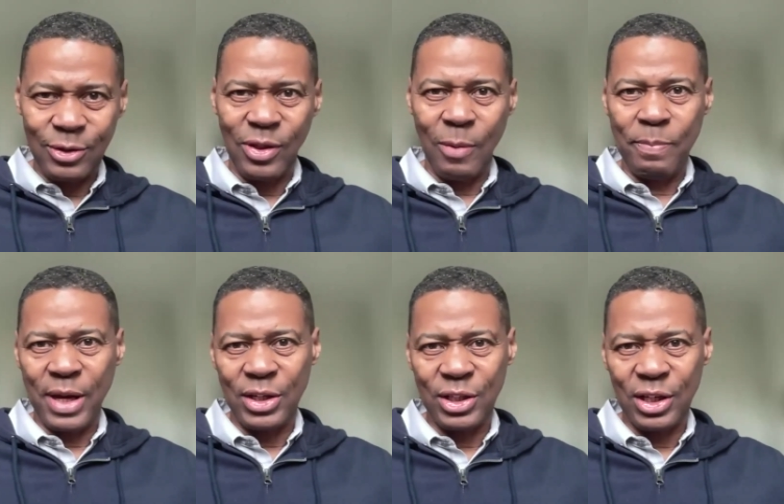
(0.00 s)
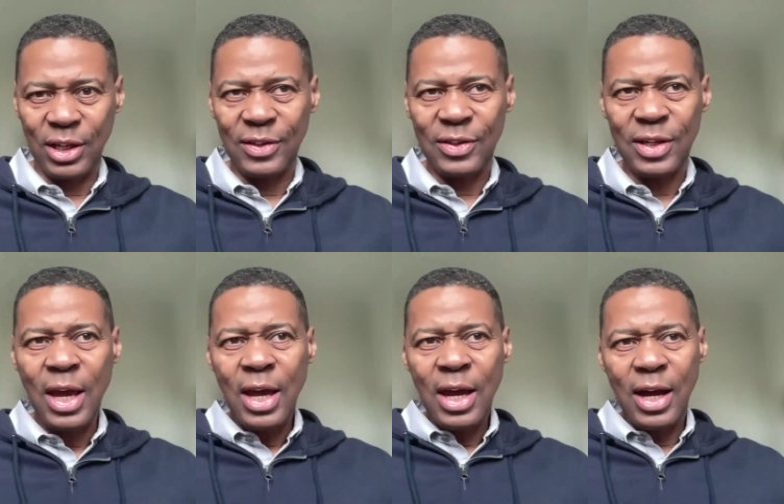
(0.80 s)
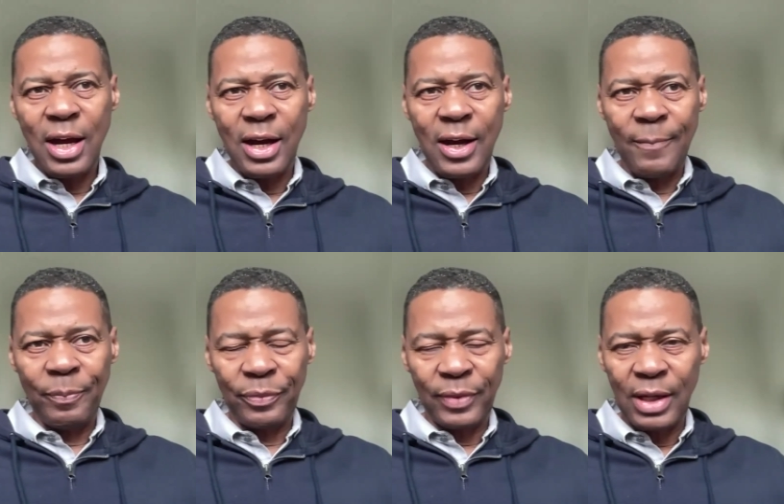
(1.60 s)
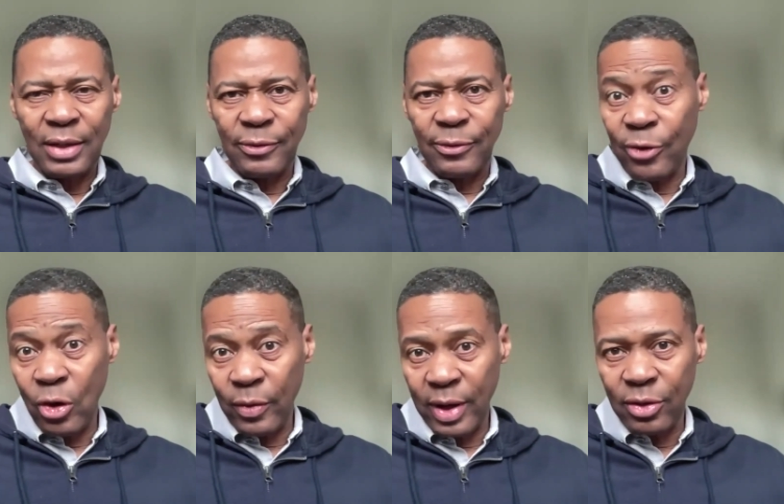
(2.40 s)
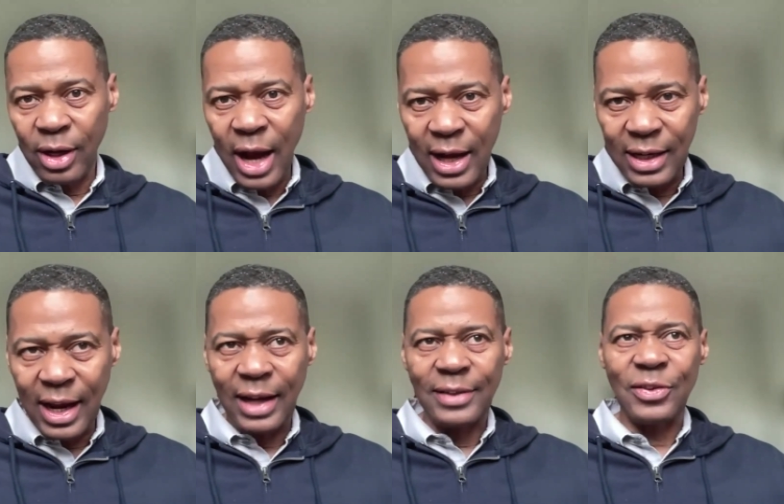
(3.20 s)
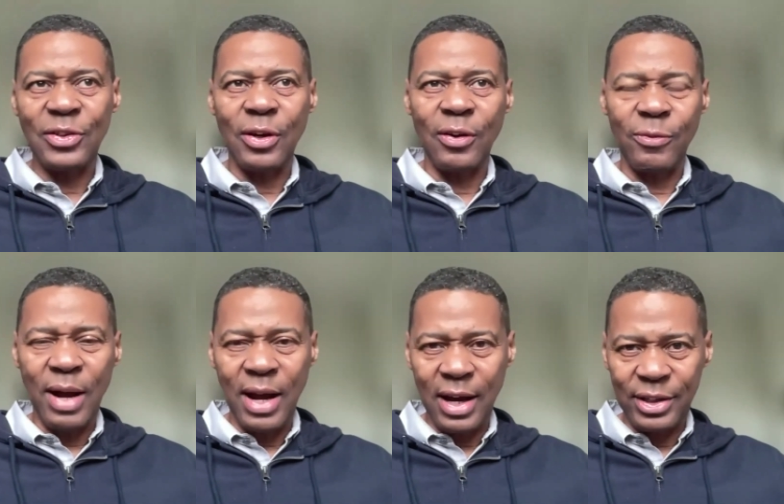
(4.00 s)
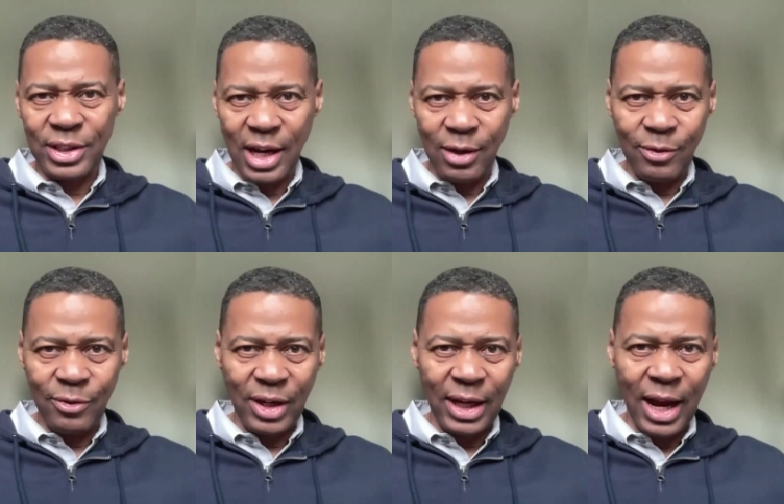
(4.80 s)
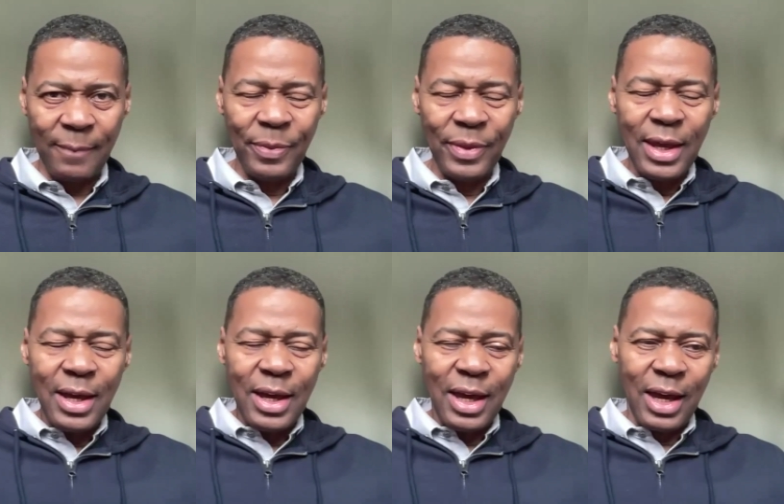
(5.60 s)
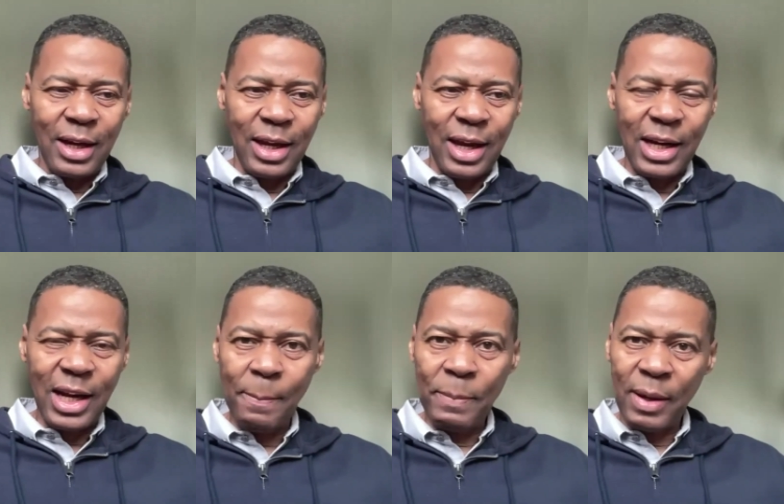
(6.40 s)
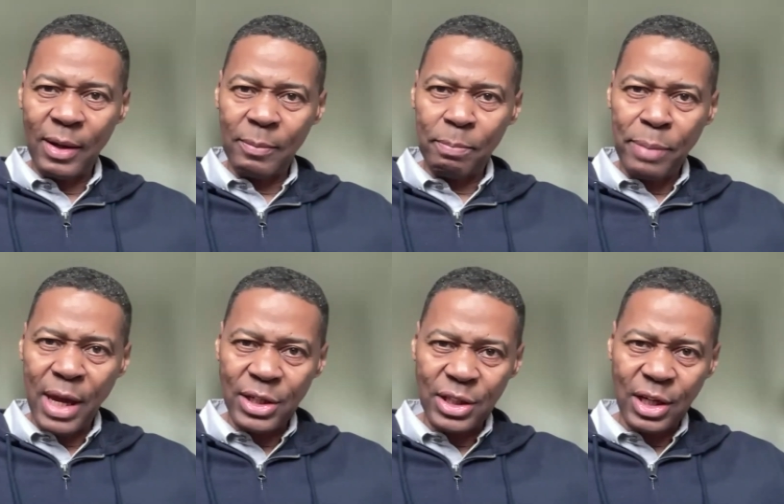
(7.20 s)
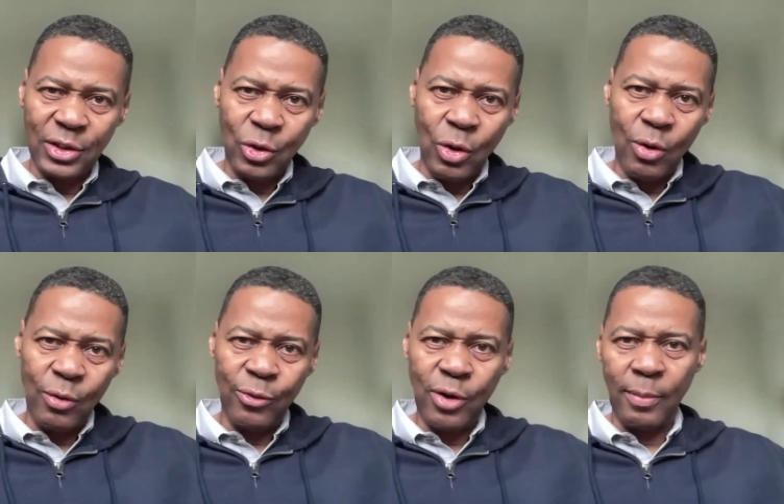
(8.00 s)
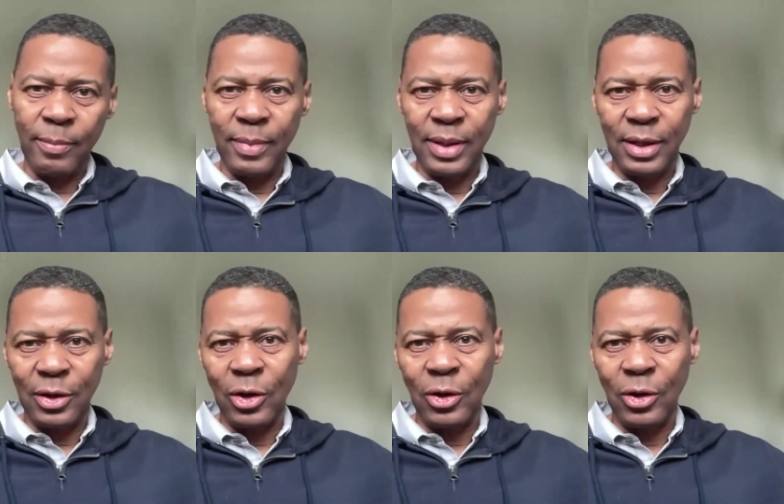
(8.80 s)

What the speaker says: it to their patients, following the guidelines of Maharishi Ayurveda and helping patients go from,